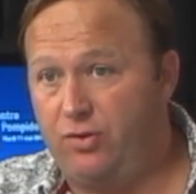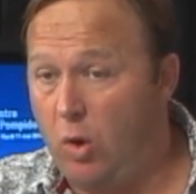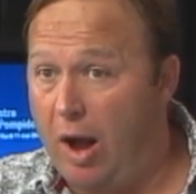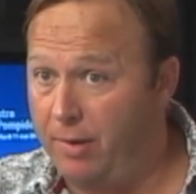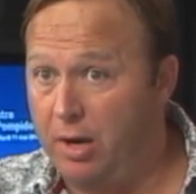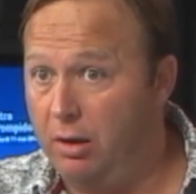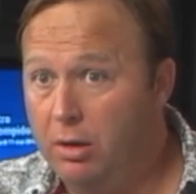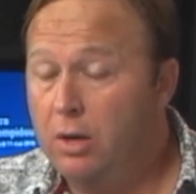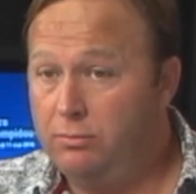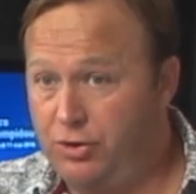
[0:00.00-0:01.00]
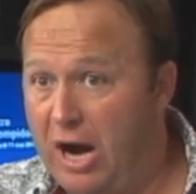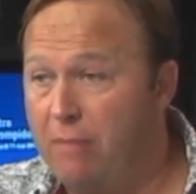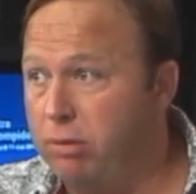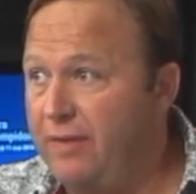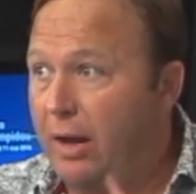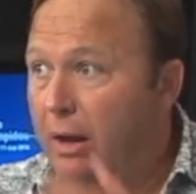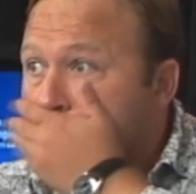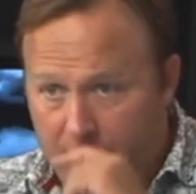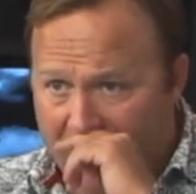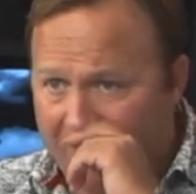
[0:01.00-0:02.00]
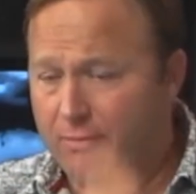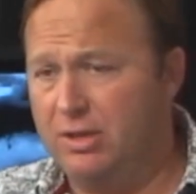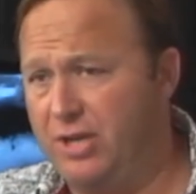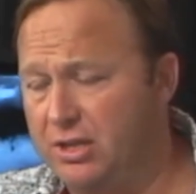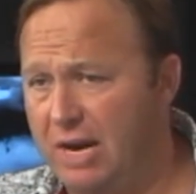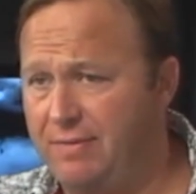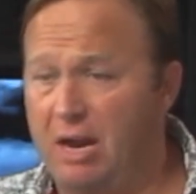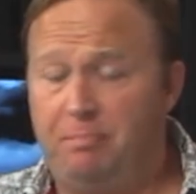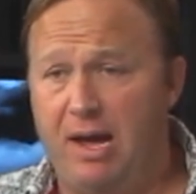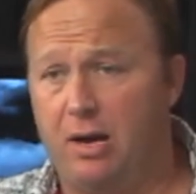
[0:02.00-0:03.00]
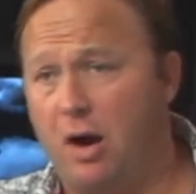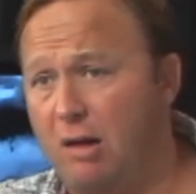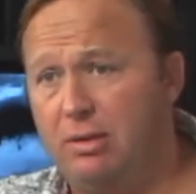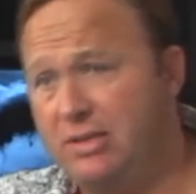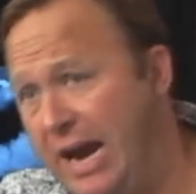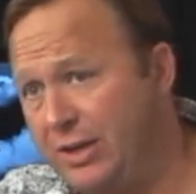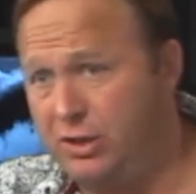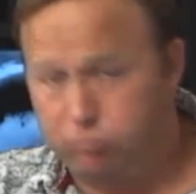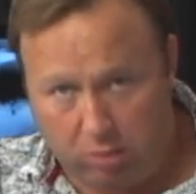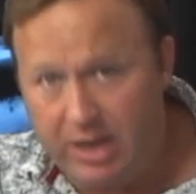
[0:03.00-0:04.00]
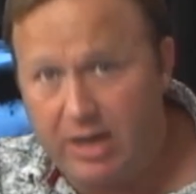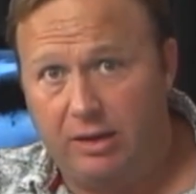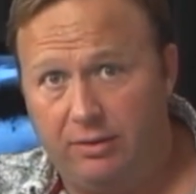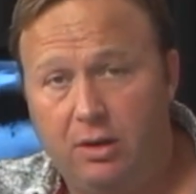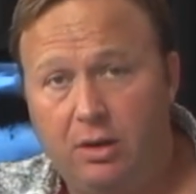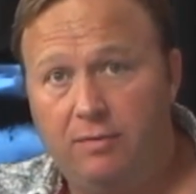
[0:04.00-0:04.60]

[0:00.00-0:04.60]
so I'm going to stop breathing. The government says I've got to pay a carbon tax to breathe.